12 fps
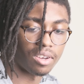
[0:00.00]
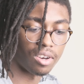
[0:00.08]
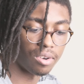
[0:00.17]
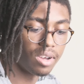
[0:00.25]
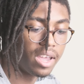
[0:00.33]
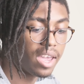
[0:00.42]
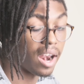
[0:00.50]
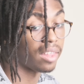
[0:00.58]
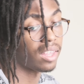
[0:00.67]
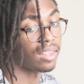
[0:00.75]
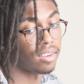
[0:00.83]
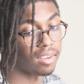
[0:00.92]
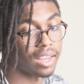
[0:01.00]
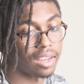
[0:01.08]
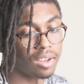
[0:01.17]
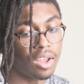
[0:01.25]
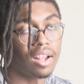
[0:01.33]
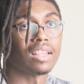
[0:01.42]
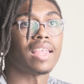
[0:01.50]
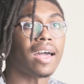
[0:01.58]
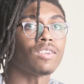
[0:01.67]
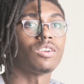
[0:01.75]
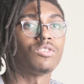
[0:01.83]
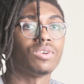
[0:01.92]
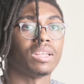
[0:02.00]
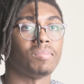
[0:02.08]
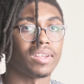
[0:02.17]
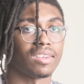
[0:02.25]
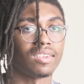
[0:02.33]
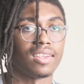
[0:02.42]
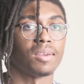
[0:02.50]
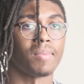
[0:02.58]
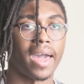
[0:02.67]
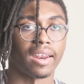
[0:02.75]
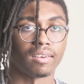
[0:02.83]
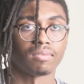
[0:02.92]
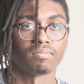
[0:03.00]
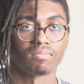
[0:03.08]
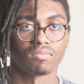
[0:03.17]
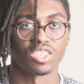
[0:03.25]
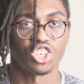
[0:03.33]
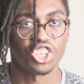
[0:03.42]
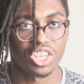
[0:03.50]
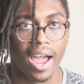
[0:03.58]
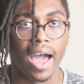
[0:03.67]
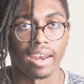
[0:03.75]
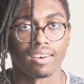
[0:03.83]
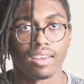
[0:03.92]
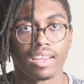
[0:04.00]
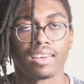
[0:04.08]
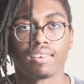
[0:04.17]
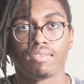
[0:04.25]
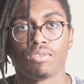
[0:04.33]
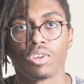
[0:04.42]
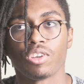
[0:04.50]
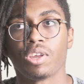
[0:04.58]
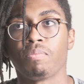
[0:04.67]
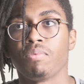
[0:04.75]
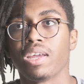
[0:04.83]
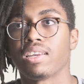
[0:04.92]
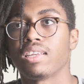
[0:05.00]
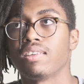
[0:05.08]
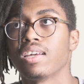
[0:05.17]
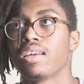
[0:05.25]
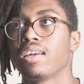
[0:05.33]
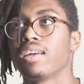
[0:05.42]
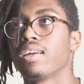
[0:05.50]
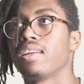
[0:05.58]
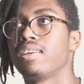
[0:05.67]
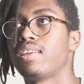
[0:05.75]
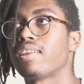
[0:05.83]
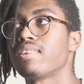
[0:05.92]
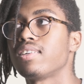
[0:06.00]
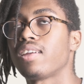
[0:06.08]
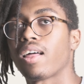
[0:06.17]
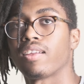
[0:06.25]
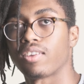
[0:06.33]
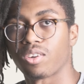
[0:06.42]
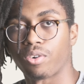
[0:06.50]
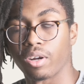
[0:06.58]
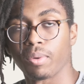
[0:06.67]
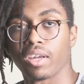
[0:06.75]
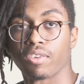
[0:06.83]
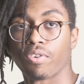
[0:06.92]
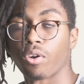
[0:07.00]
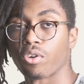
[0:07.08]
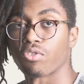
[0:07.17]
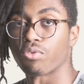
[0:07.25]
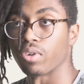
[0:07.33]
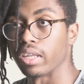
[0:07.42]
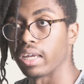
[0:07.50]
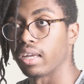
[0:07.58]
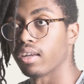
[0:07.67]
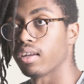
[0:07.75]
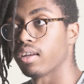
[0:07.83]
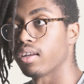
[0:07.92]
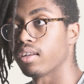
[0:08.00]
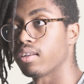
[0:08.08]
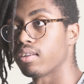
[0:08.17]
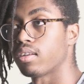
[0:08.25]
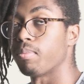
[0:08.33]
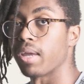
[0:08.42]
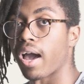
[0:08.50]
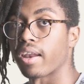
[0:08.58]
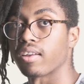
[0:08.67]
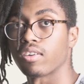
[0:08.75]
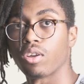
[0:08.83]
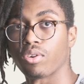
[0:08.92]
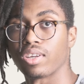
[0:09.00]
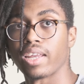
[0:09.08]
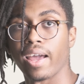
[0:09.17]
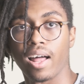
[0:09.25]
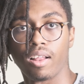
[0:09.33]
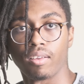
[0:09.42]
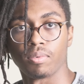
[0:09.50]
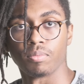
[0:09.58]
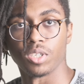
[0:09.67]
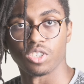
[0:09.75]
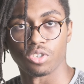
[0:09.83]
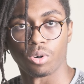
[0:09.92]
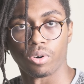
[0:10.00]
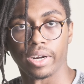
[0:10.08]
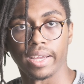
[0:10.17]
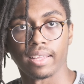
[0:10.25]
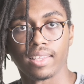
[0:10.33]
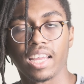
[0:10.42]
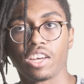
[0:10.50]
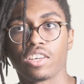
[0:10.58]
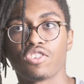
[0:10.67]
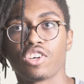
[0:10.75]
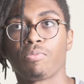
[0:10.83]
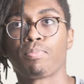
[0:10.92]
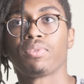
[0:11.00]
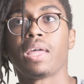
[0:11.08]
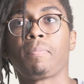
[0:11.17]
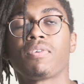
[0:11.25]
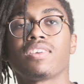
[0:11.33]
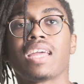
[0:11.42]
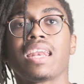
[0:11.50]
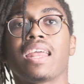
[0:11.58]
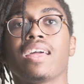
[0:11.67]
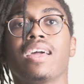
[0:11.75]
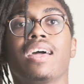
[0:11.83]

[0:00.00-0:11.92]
you know? And I think that's what really makes a cinematic shot. It doesn't tell a story, because photos really, to be honest, don't tell the story. They present